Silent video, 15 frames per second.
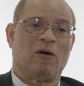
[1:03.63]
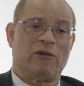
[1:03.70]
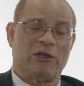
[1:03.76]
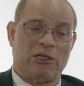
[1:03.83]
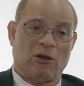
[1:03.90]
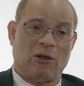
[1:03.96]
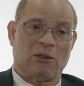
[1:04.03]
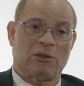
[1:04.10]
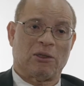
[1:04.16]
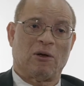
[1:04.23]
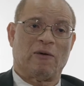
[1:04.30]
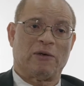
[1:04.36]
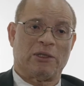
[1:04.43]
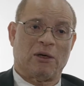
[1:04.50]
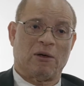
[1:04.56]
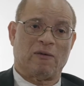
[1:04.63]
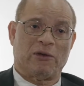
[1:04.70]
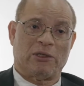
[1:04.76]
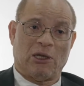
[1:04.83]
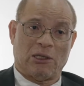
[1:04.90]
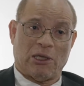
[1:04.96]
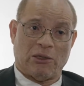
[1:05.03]

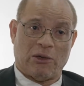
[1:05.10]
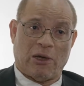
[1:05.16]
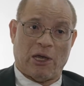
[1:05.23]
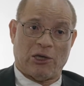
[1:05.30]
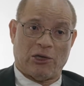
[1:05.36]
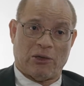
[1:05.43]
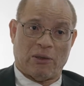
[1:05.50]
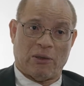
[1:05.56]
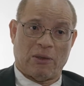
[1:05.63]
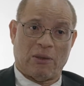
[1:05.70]
adult education,